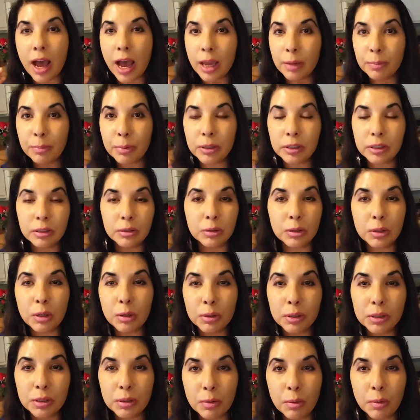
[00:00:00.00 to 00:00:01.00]
I put a little
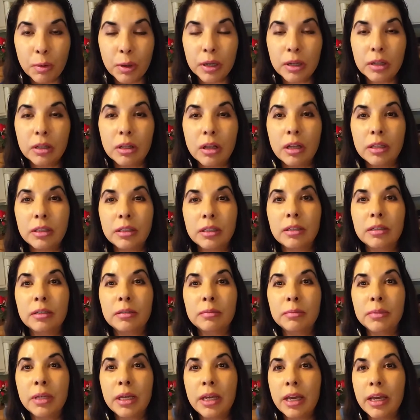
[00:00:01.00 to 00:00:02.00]
coconut oil on
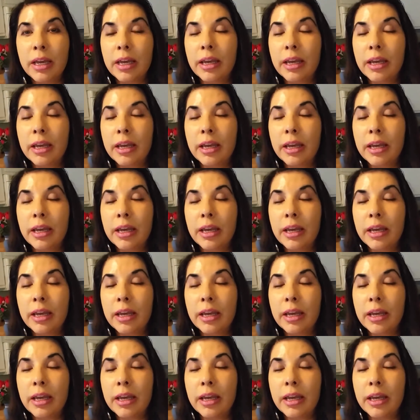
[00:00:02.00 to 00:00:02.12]
them.